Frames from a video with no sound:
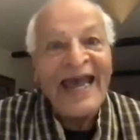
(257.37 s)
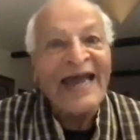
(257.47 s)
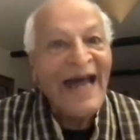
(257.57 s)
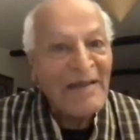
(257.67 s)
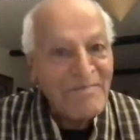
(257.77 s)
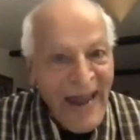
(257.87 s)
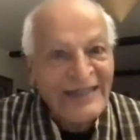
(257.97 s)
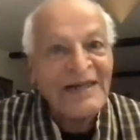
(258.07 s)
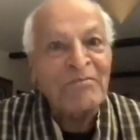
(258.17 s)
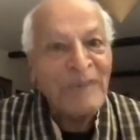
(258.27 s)
And I
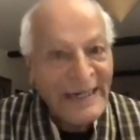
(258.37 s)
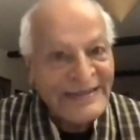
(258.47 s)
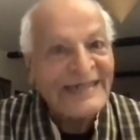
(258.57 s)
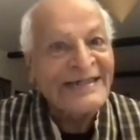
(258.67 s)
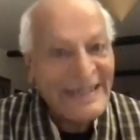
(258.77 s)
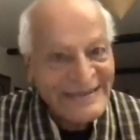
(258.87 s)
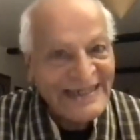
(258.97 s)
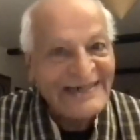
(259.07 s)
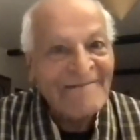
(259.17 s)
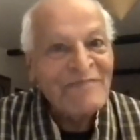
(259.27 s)
met Bertrand
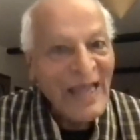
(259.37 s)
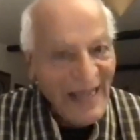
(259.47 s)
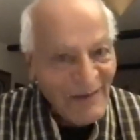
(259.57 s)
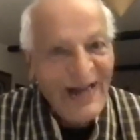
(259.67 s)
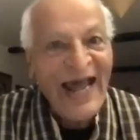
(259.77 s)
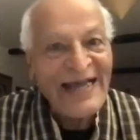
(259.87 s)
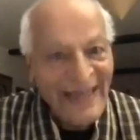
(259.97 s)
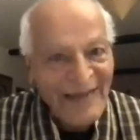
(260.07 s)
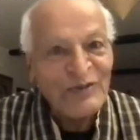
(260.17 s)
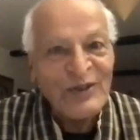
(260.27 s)
Russell when I
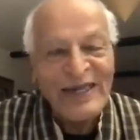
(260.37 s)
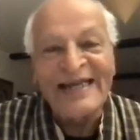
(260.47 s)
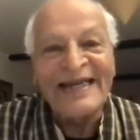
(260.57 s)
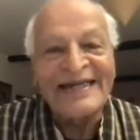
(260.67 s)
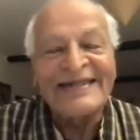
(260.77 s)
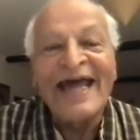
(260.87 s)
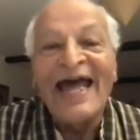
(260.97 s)
came to England.